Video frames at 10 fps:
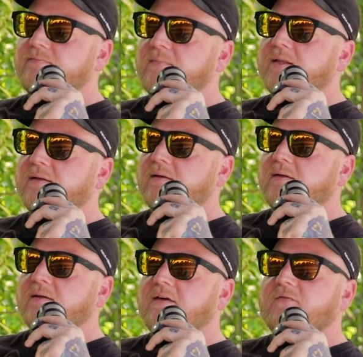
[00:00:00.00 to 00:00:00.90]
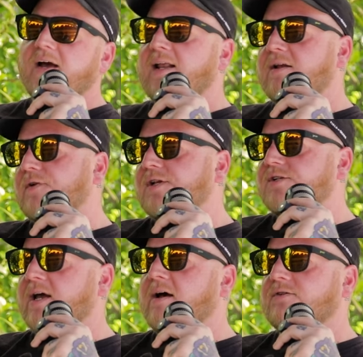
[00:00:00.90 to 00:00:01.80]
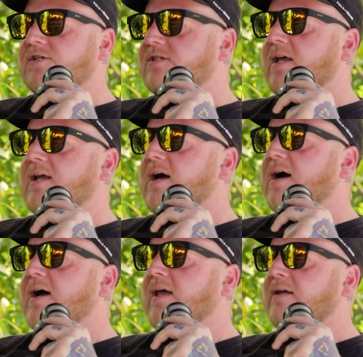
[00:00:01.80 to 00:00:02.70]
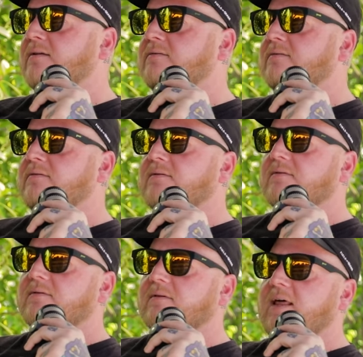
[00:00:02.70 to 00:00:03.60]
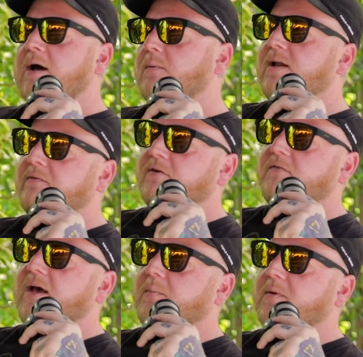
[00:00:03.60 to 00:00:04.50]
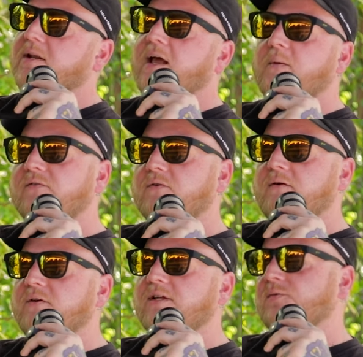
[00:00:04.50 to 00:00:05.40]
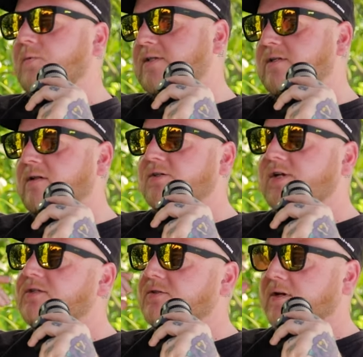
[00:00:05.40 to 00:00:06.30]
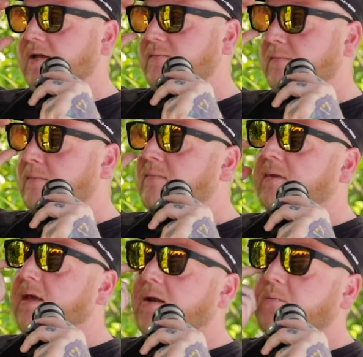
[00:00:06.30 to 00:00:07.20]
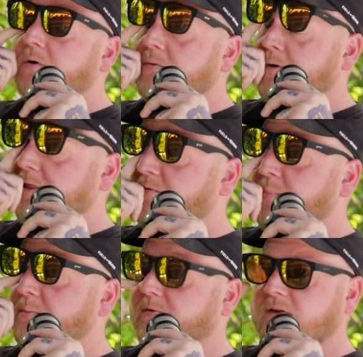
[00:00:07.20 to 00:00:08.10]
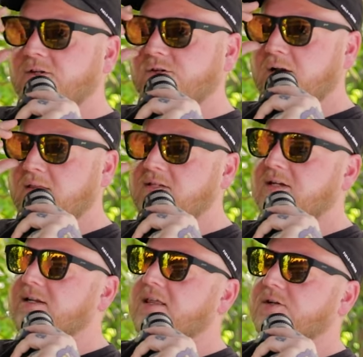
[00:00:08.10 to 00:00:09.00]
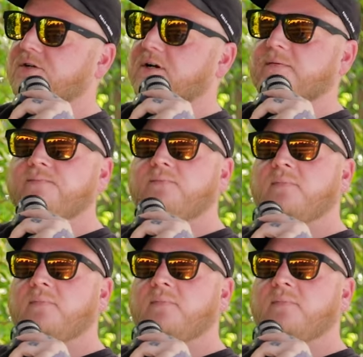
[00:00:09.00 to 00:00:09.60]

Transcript: Boom. If I didn't reach out just saying hi, yep. that would never have happened. And now we have a great relationship. We went to lunch yesterday. Yeah. And we're one of the people featured on the Sunday this year.